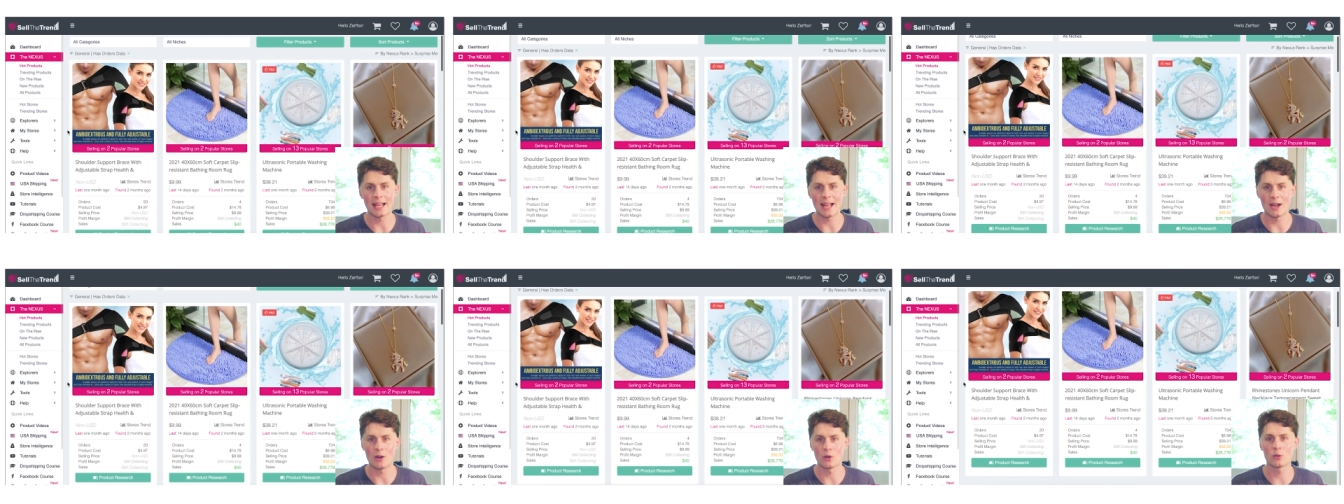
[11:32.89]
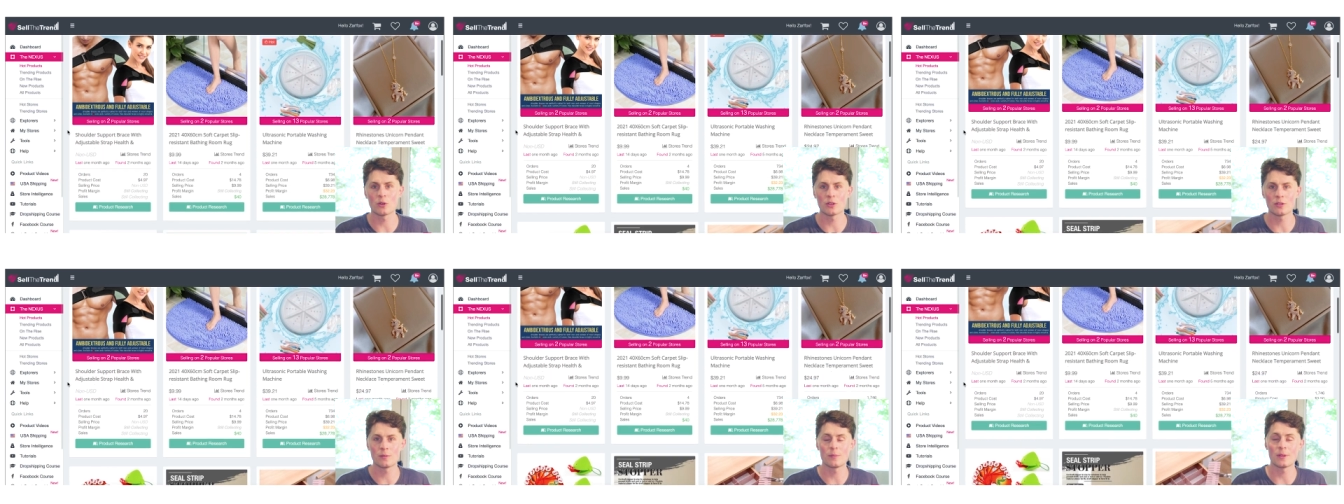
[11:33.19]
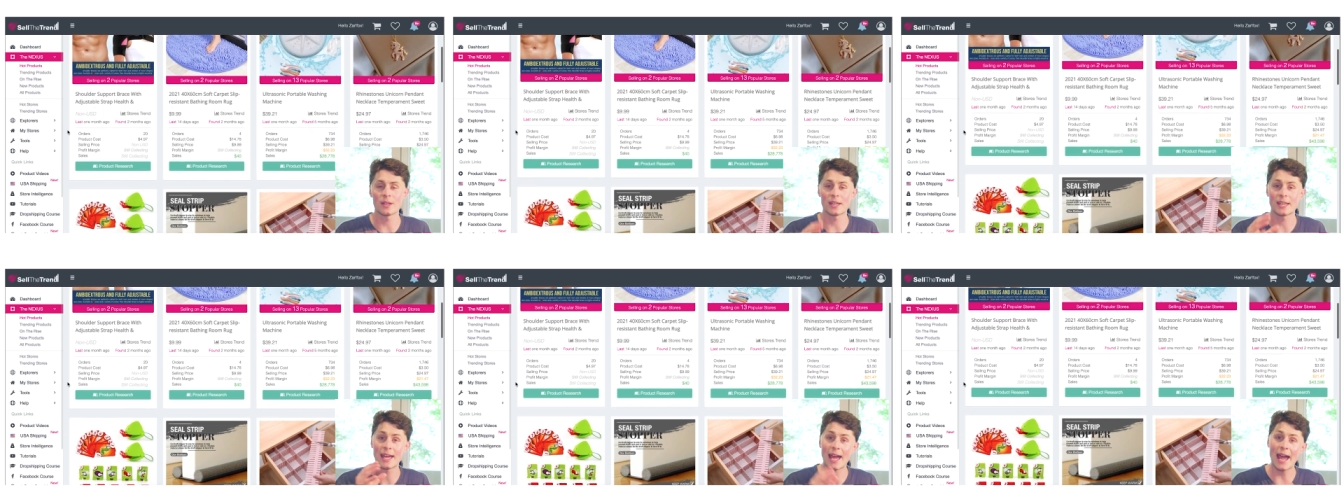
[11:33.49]
an
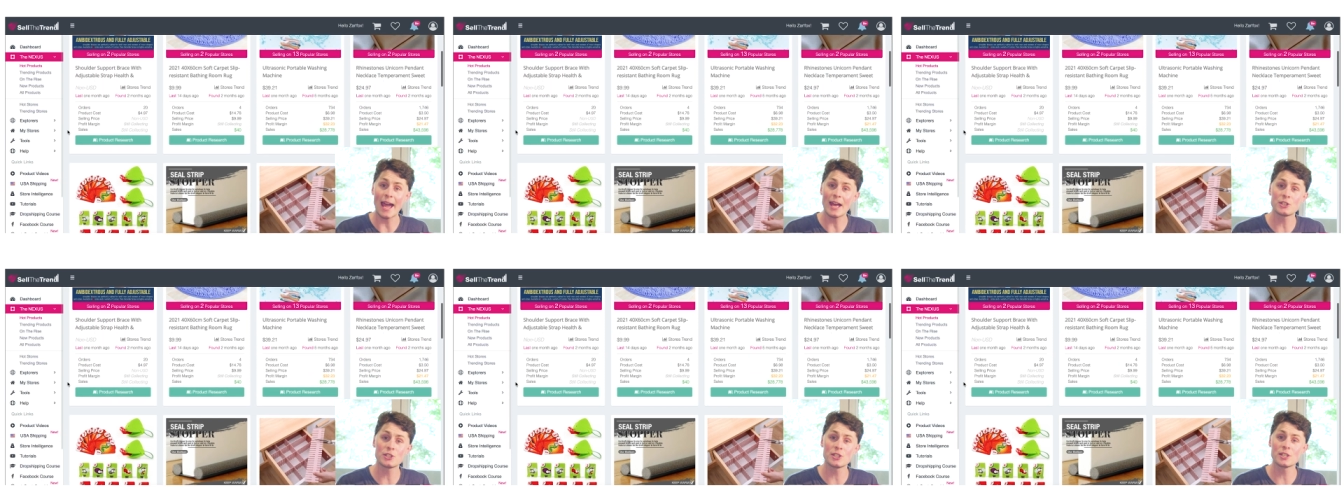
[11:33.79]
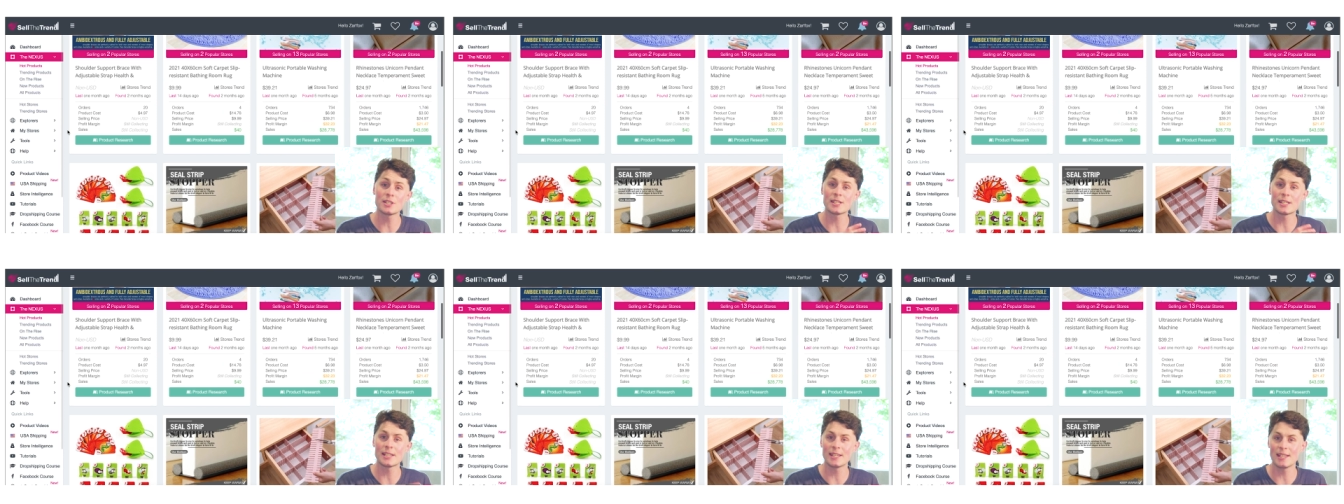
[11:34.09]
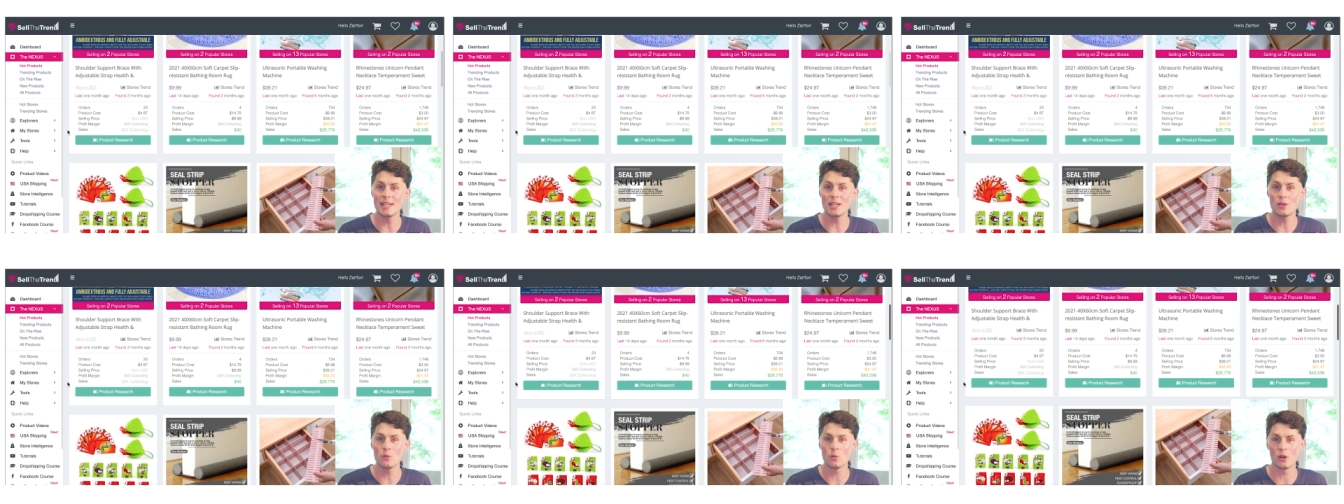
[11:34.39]
algorithm that catches
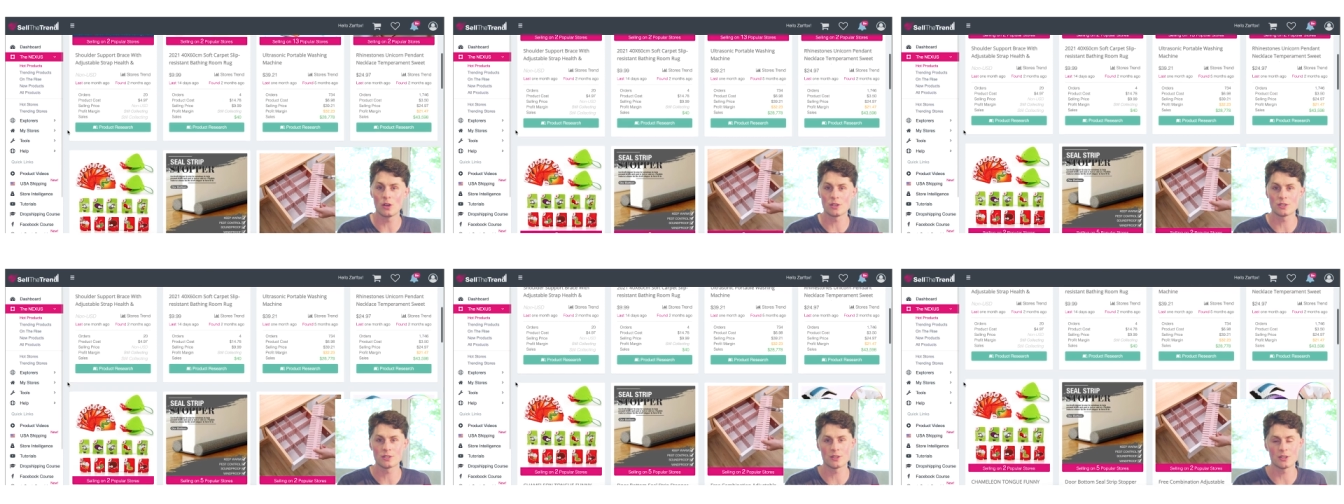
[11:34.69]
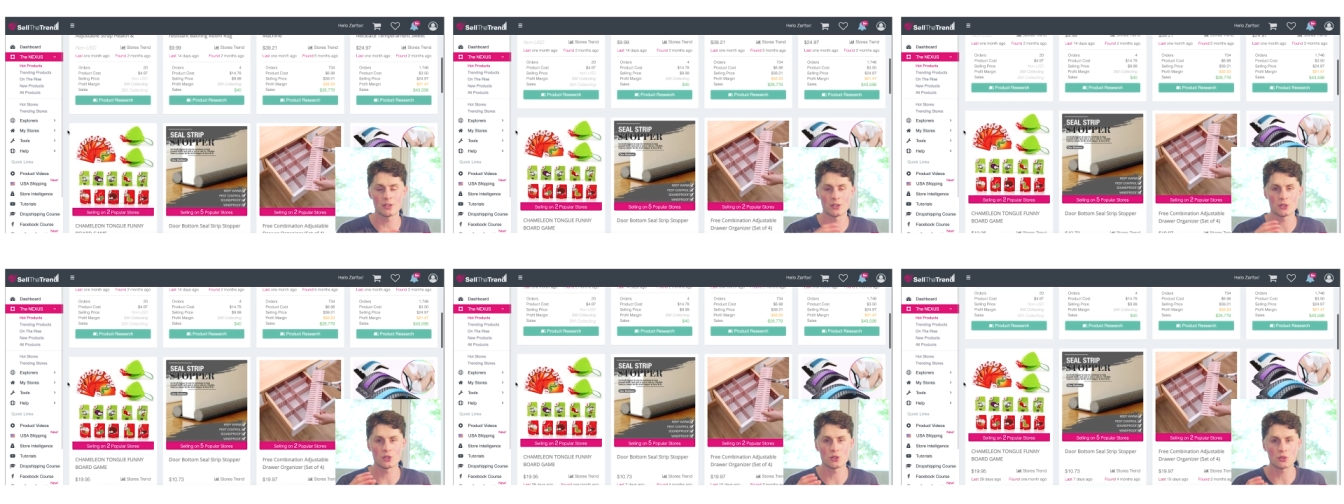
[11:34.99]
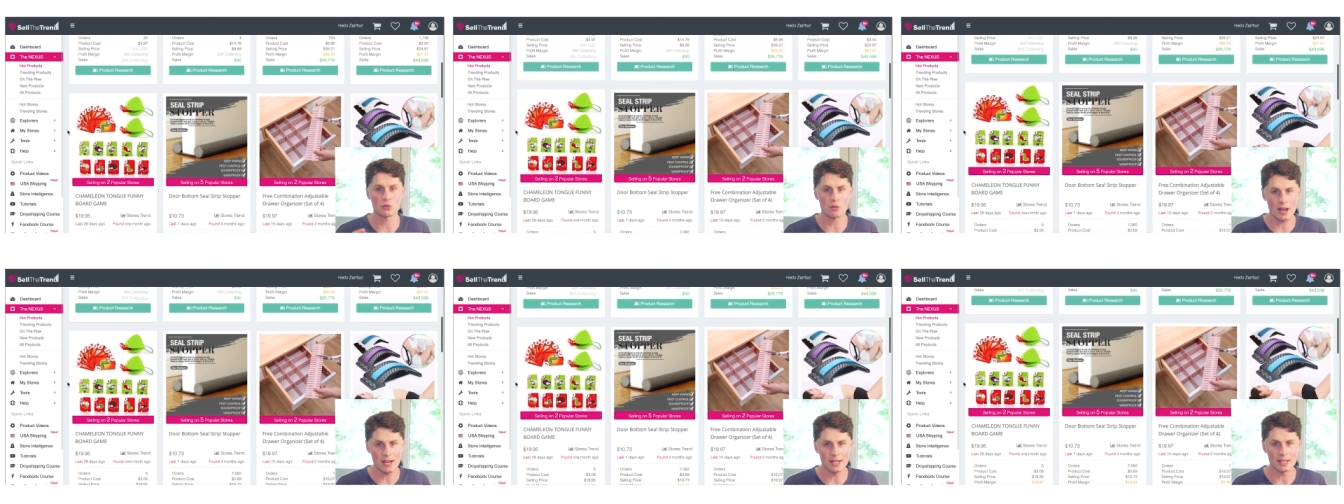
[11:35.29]
keywords that are
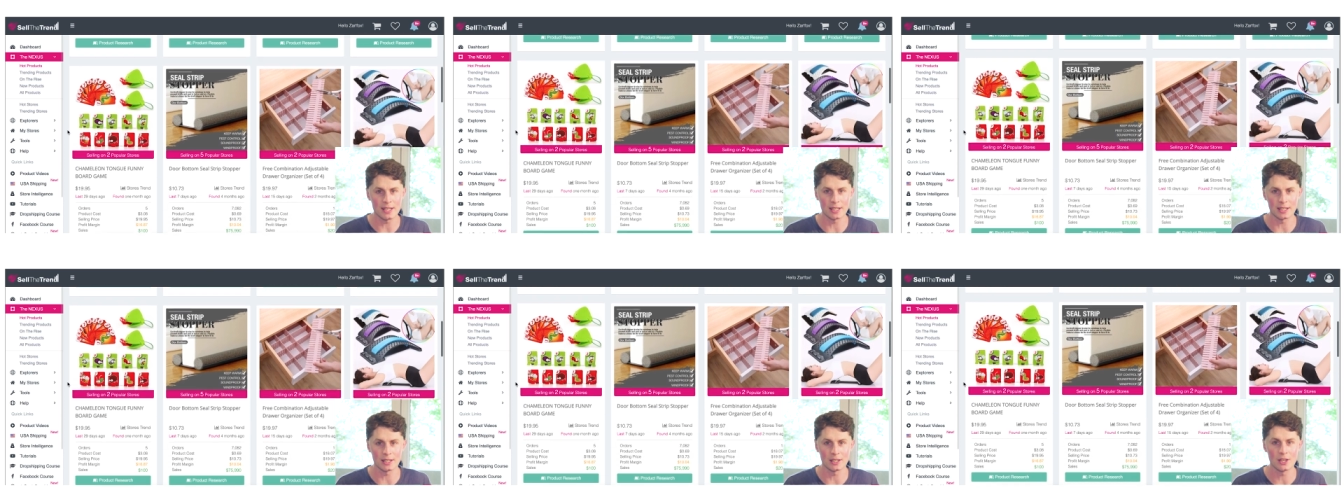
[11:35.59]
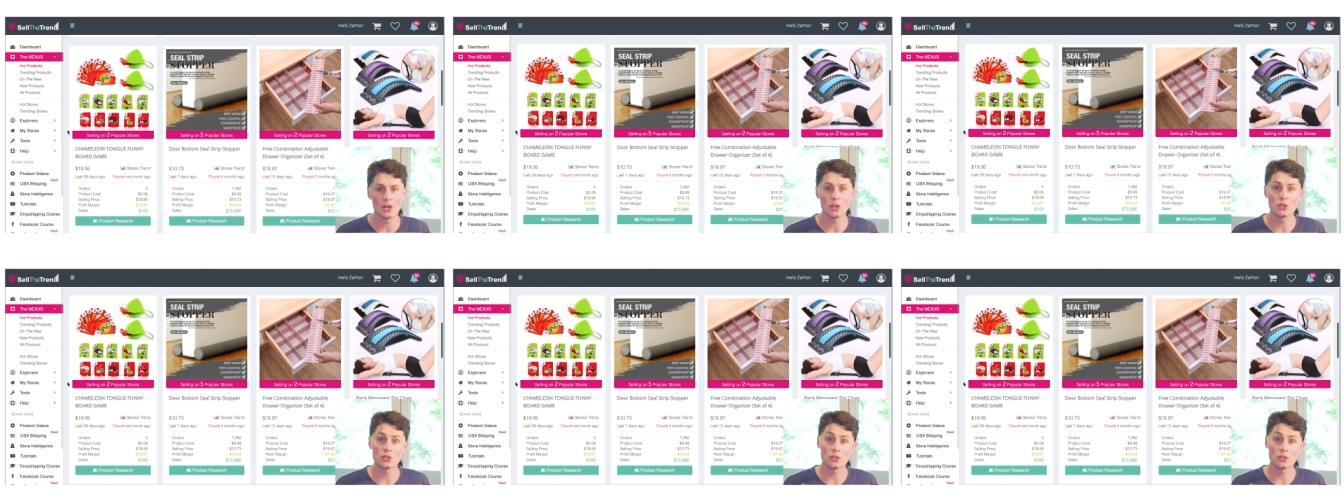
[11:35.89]
trending